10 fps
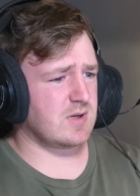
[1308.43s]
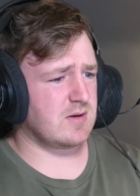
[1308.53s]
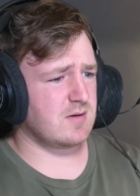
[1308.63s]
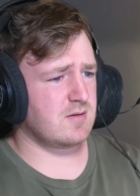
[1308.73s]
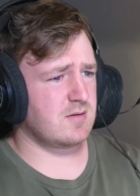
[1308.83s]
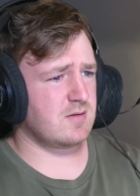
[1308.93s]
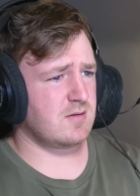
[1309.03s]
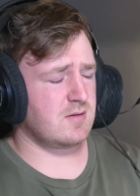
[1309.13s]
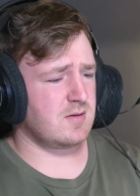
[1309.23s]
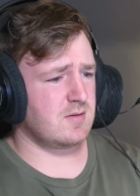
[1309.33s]
Try
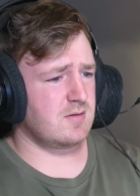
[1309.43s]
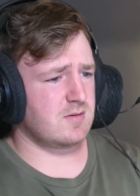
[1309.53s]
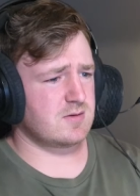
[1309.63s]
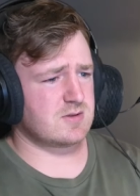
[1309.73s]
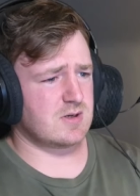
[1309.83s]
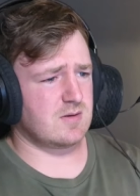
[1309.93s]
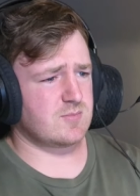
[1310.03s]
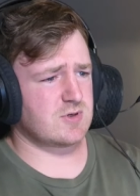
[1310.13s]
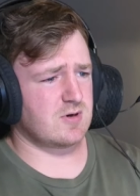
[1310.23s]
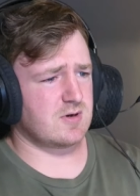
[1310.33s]

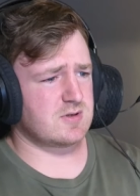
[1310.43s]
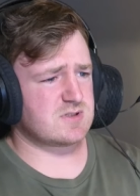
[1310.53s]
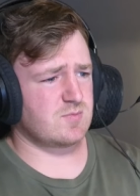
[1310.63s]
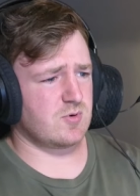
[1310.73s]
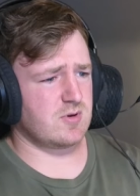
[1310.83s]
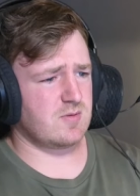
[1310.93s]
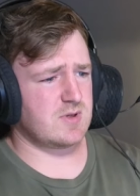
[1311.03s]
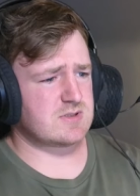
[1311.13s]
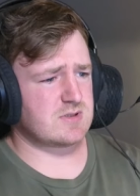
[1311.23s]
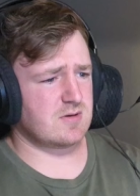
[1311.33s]
not to spoil
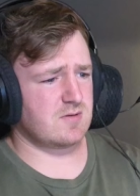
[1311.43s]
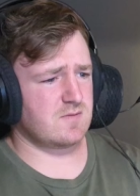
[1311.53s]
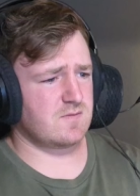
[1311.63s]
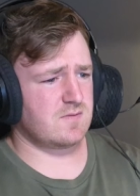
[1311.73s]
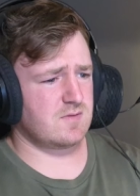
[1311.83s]
myself.